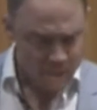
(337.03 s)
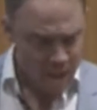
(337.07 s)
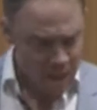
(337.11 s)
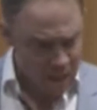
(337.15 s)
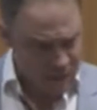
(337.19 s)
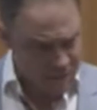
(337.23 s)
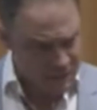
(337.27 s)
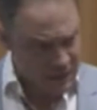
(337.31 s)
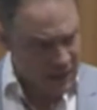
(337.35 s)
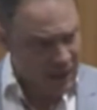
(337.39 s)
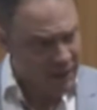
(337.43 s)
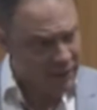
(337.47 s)

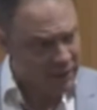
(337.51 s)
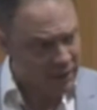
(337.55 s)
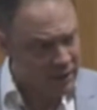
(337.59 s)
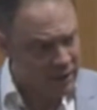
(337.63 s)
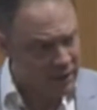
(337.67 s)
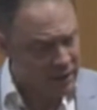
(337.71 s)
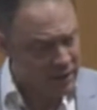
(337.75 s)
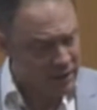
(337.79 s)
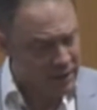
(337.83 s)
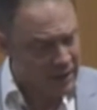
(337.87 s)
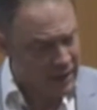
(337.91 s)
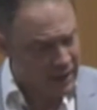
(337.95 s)
And the
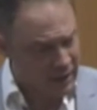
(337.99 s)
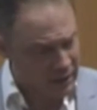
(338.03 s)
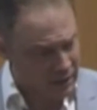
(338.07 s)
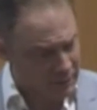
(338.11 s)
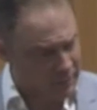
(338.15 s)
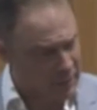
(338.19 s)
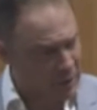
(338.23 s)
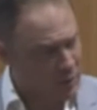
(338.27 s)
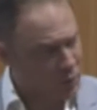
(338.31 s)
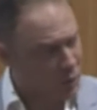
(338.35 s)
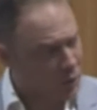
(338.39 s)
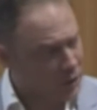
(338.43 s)
other
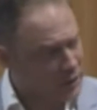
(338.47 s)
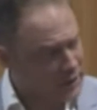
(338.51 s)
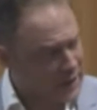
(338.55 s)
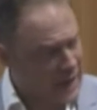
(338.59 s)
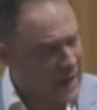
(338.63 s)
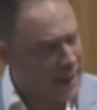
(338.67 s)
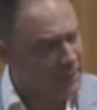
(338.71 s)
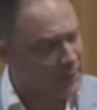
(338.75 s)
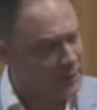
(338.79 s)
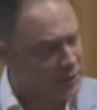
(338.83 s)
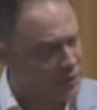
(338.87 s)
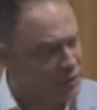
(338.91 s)
element was
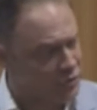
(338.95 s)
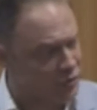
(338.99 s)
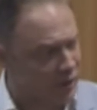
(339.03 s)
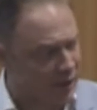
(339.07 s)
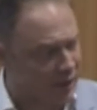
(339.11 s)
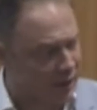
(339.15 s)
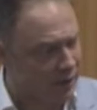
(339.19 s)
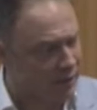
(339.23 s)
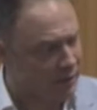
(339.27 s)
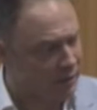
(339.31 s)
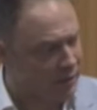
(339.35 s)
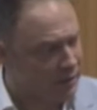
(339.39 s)
habit
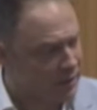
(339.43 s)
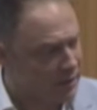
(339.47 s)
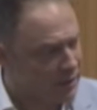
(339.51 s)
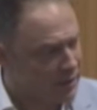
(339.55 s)
strength.